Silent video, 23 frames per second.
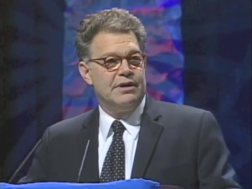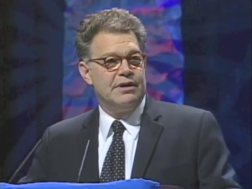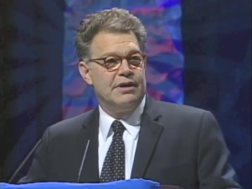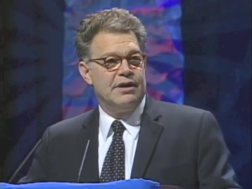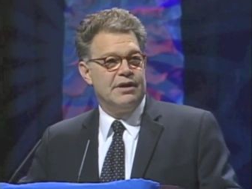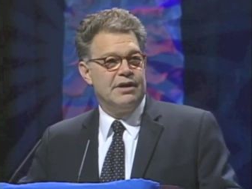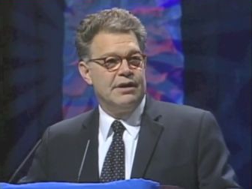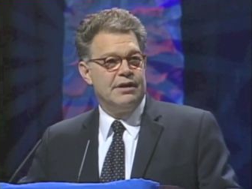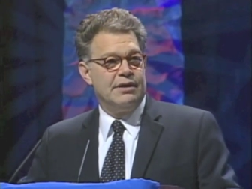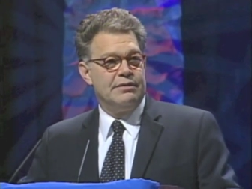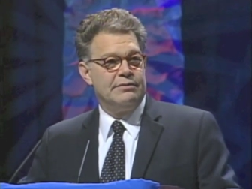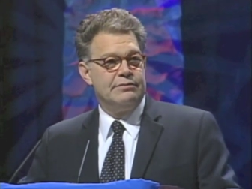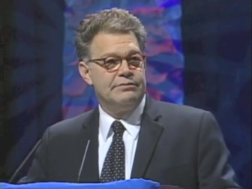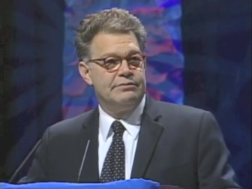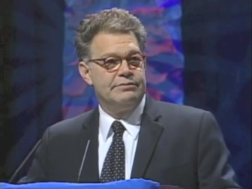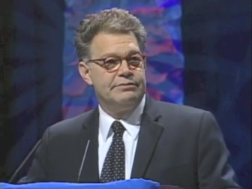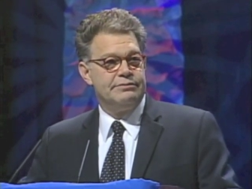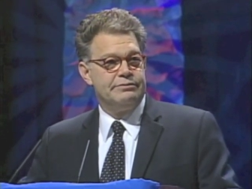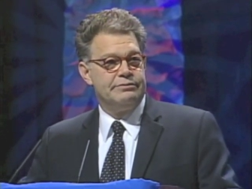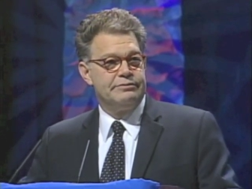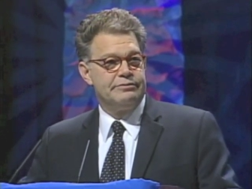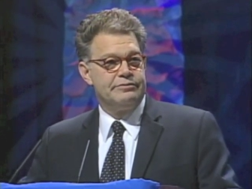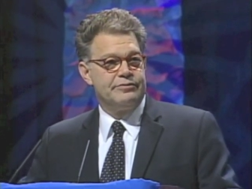
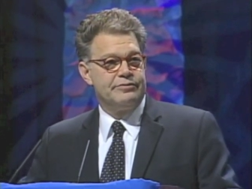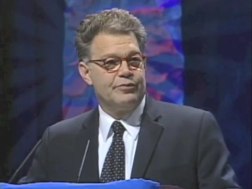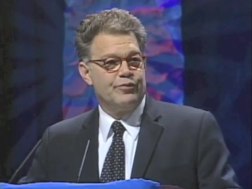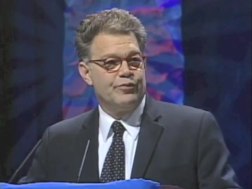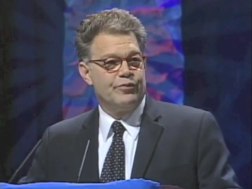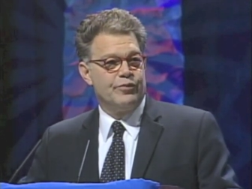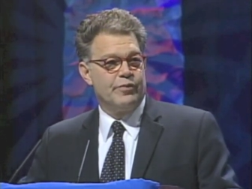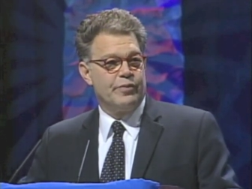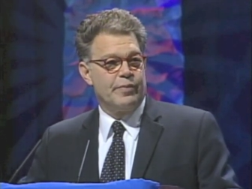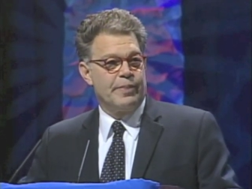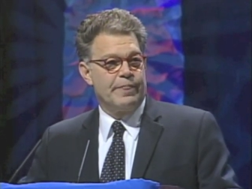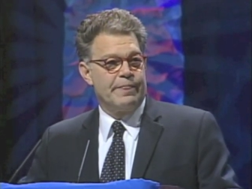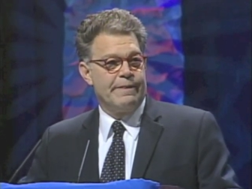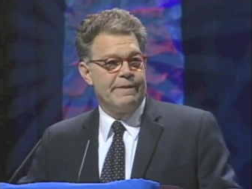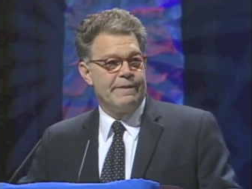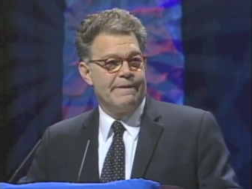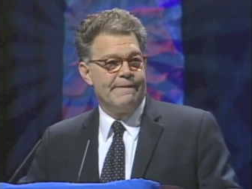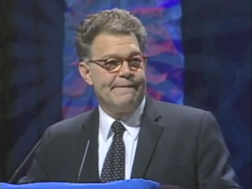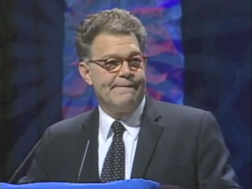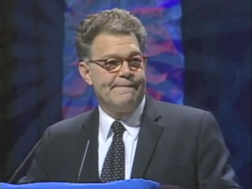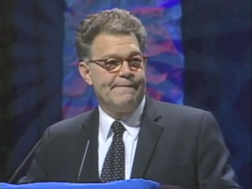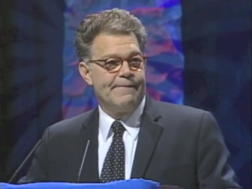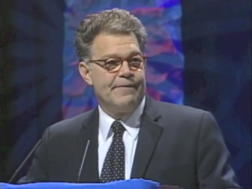
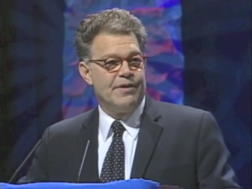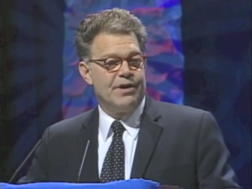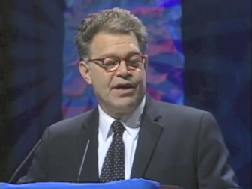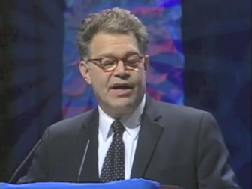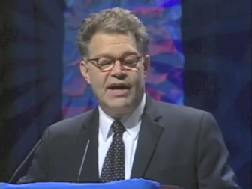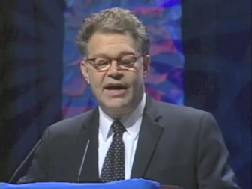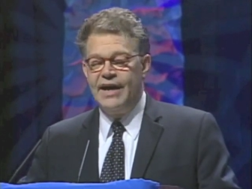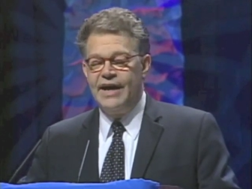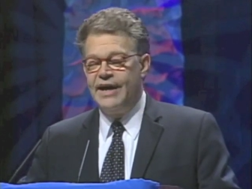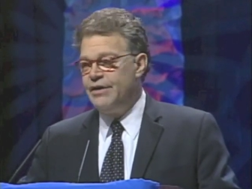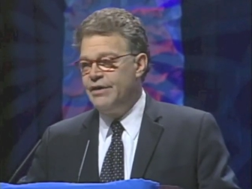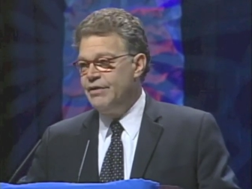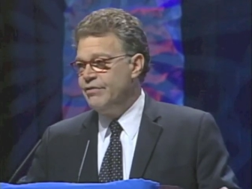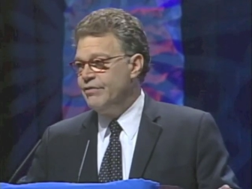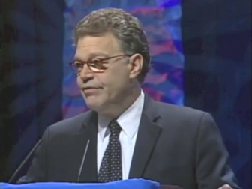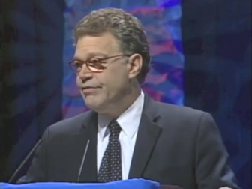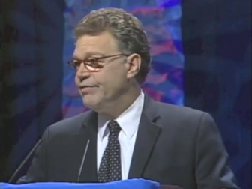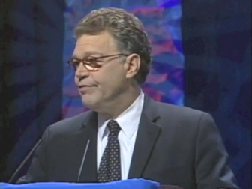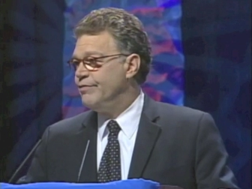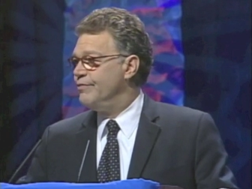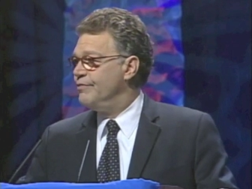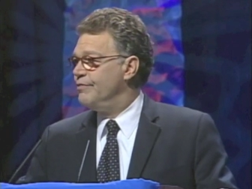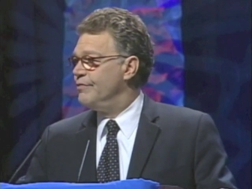the kind
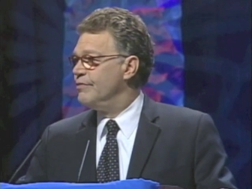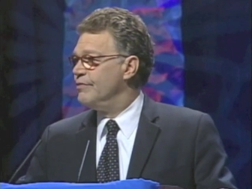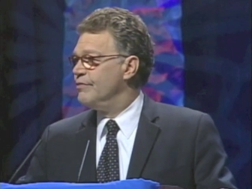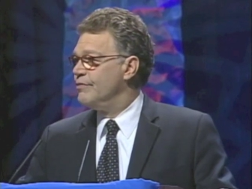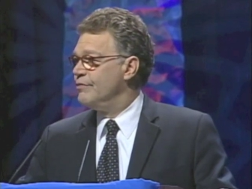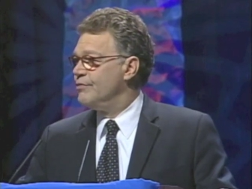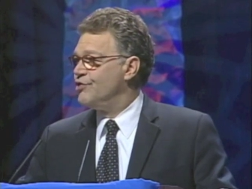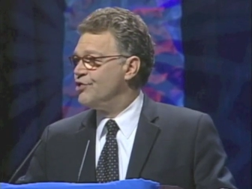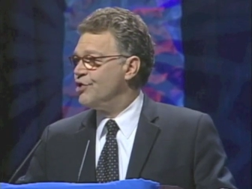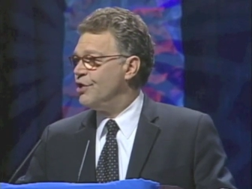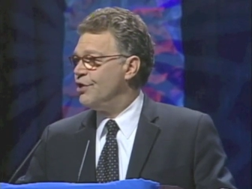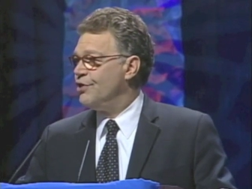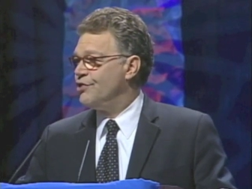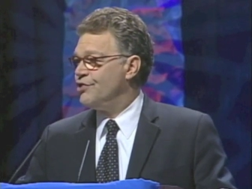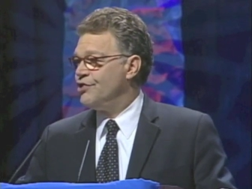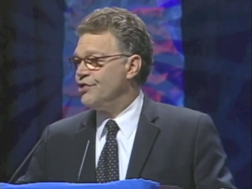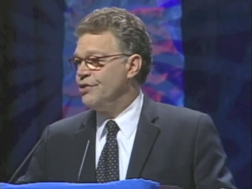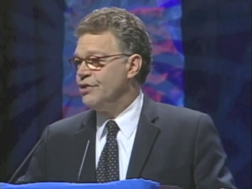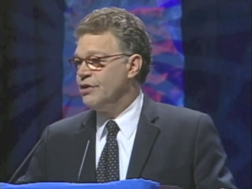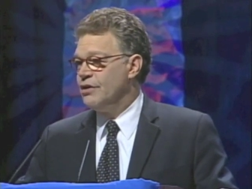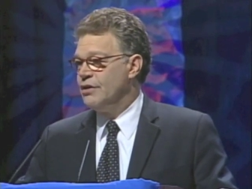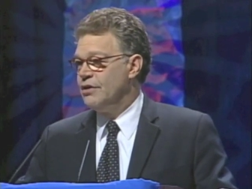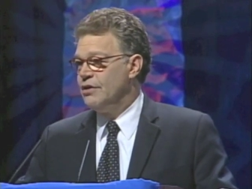of
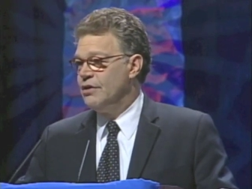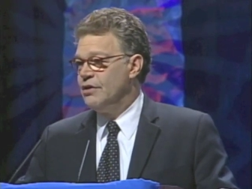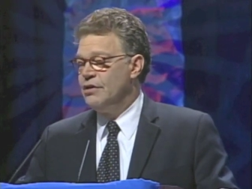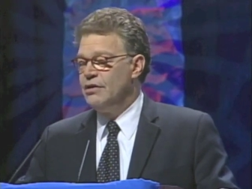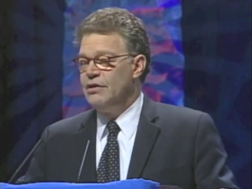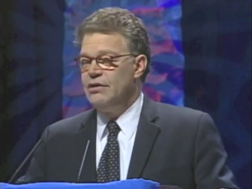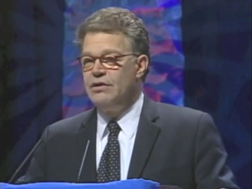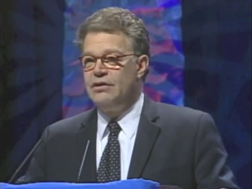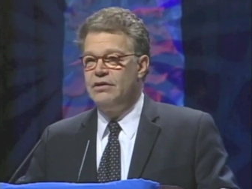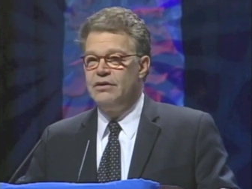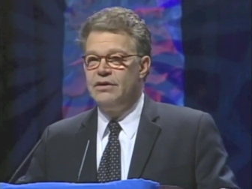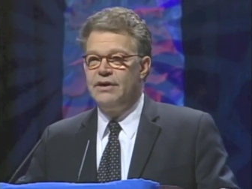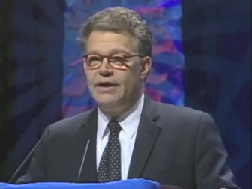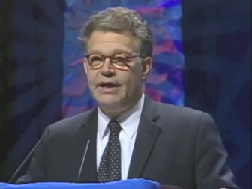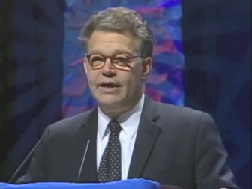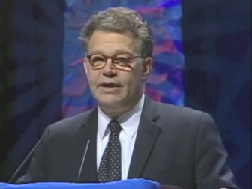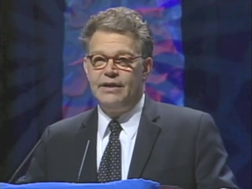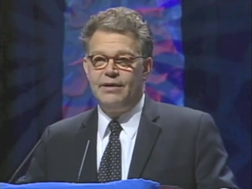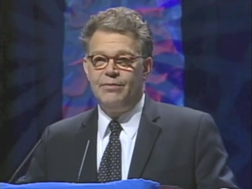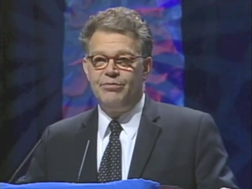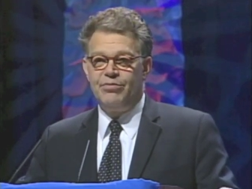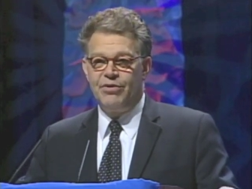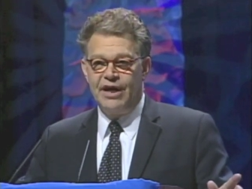church that
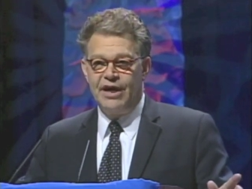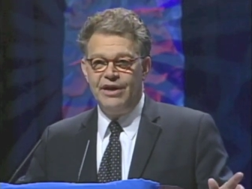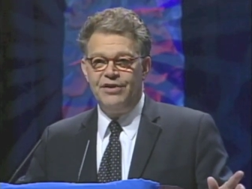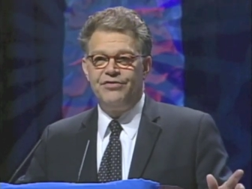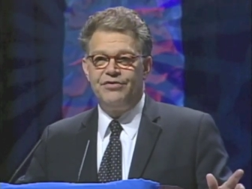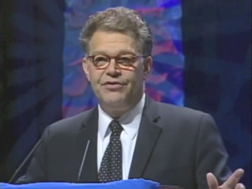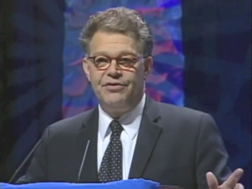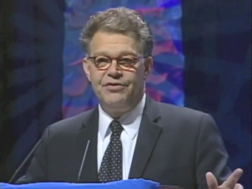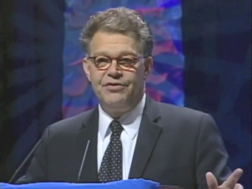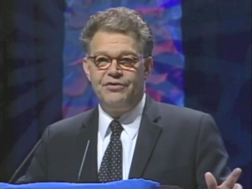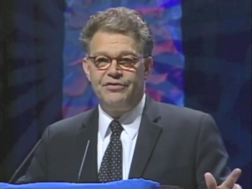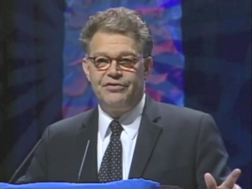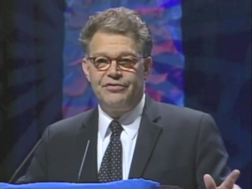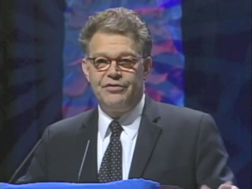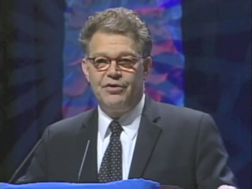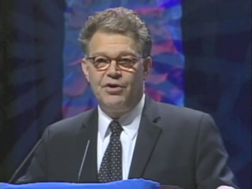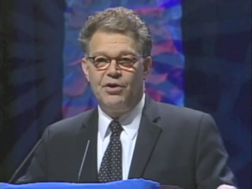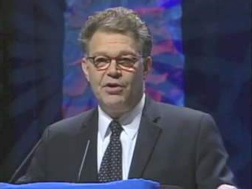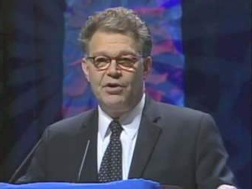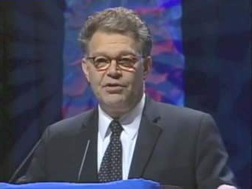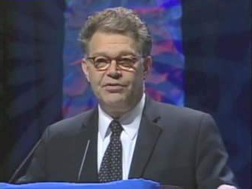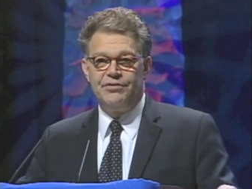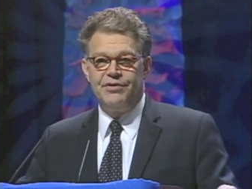embraces
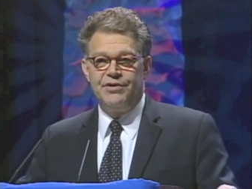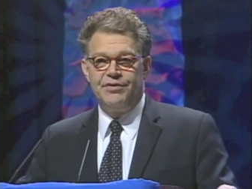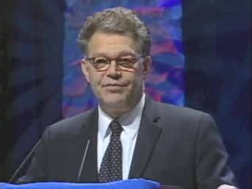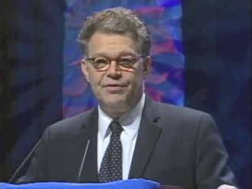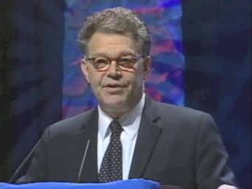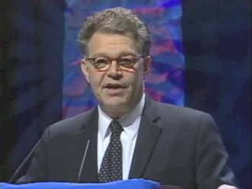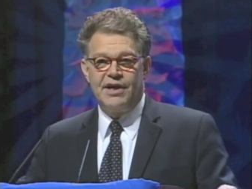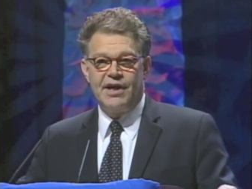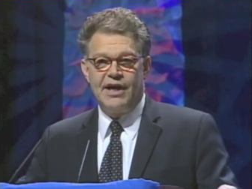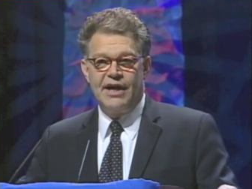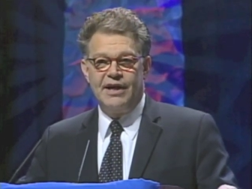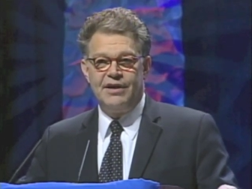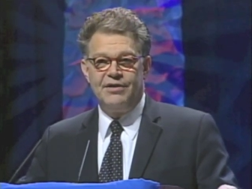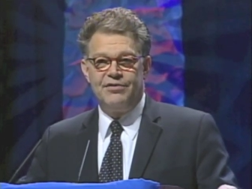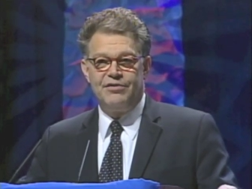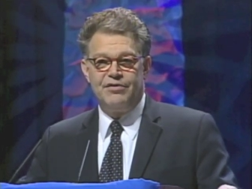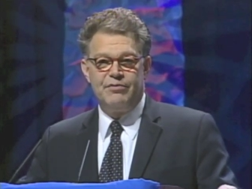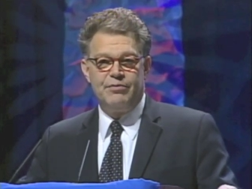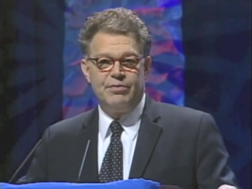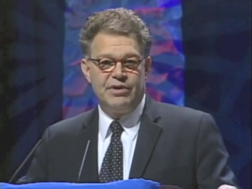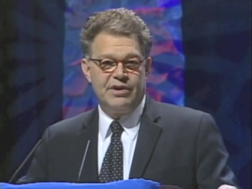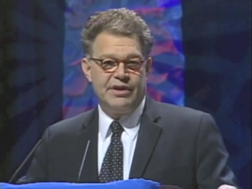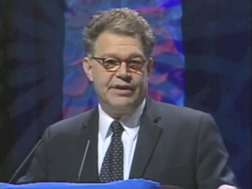all different kinds
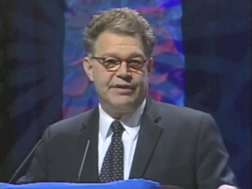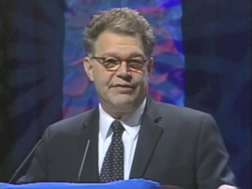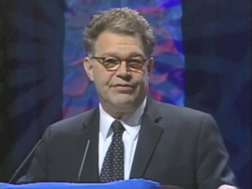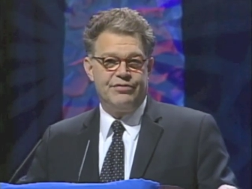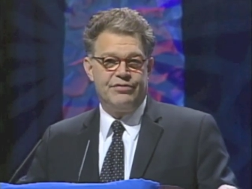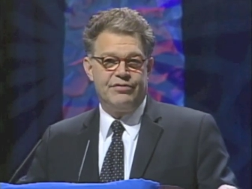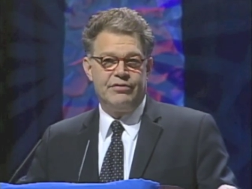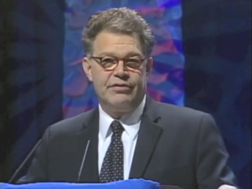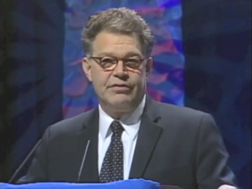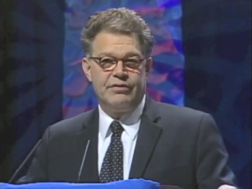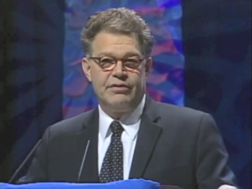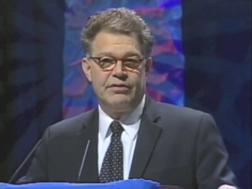of beliefs,